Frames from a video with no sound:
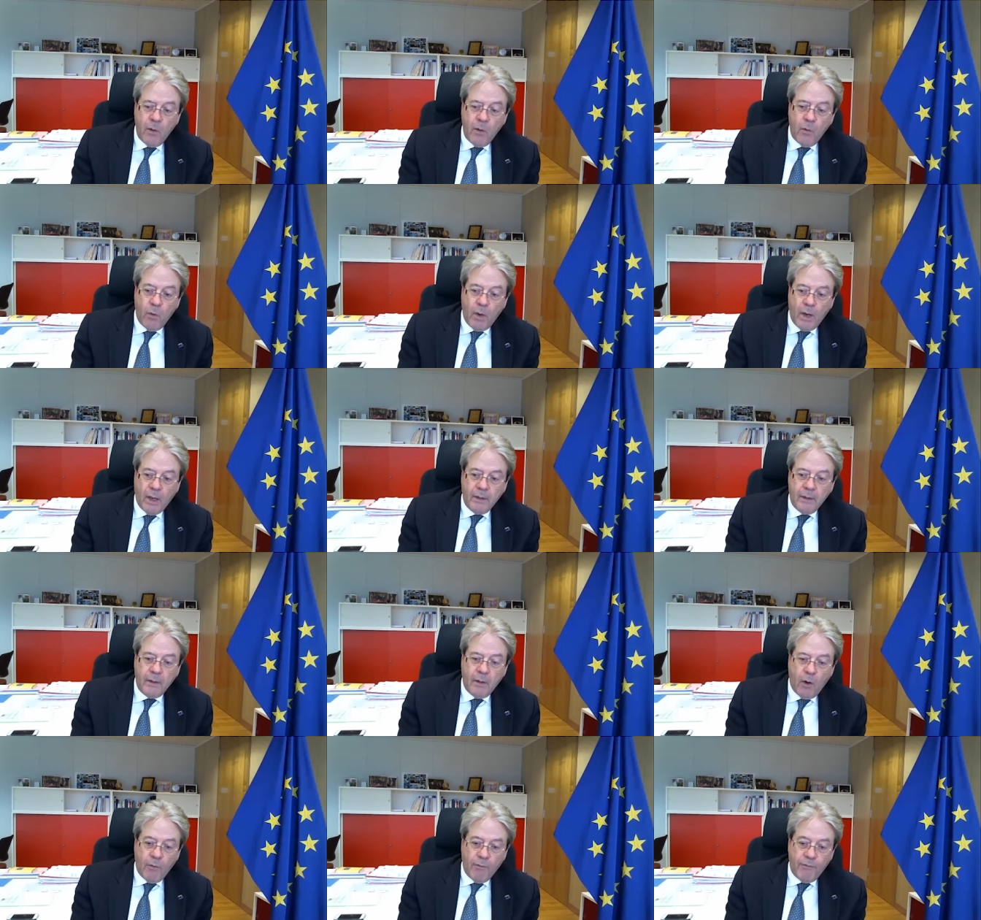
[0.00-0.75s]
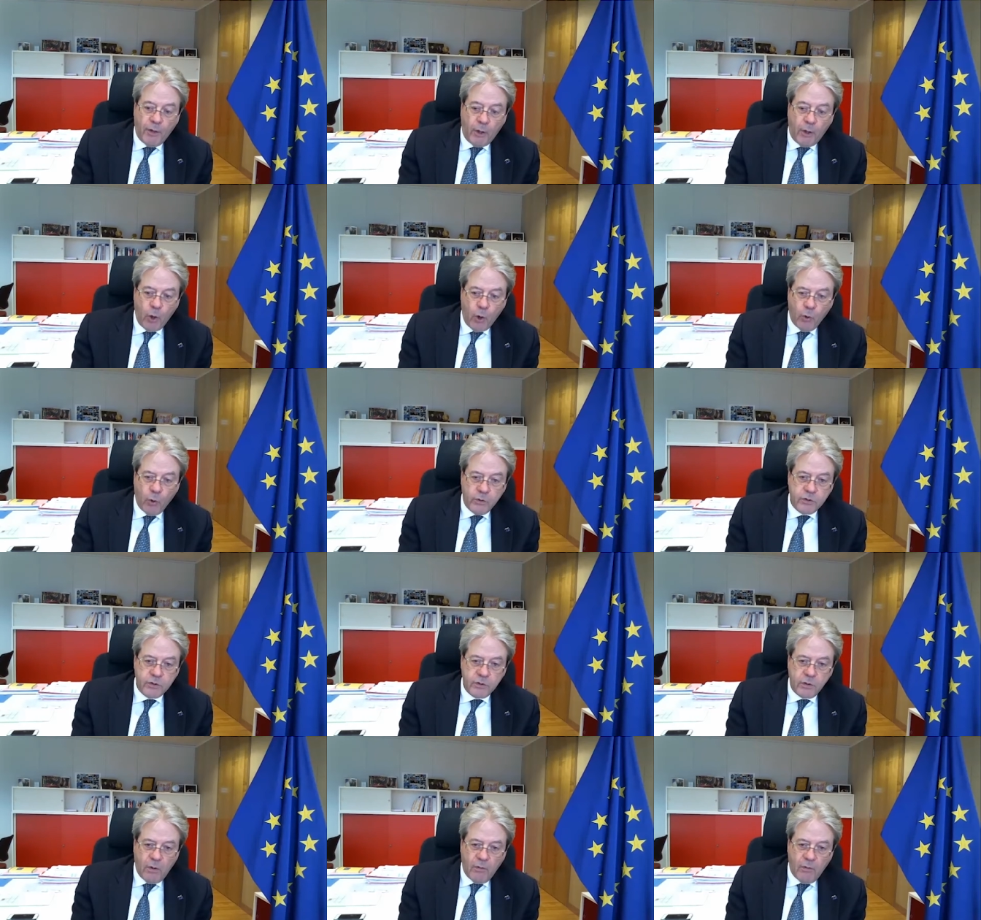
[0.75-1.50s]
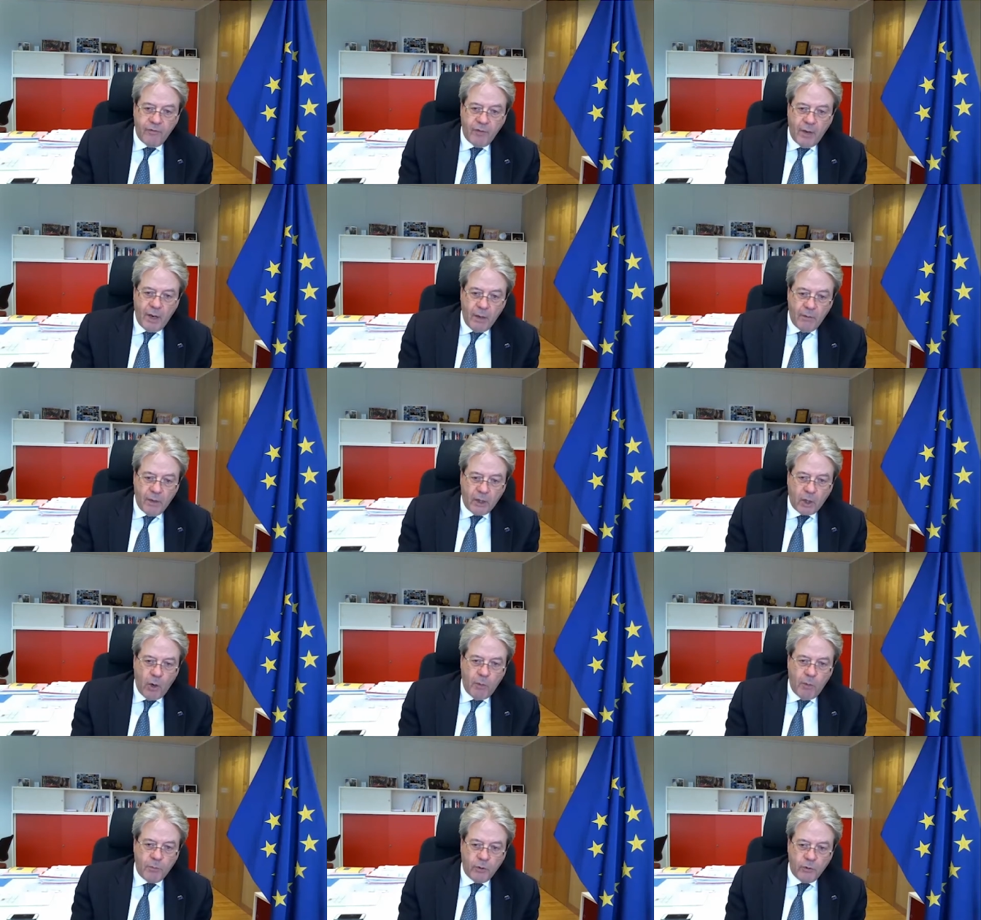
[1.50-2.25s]
one of the goals of our
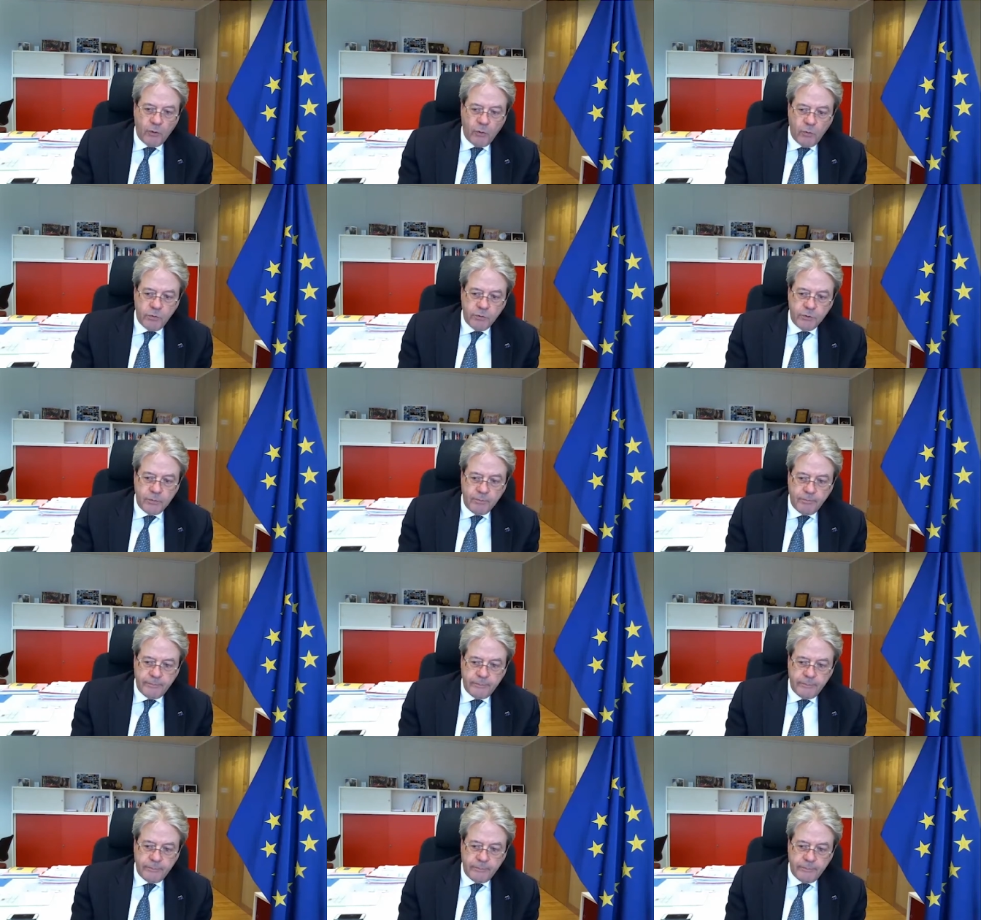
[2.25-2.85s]
common rules.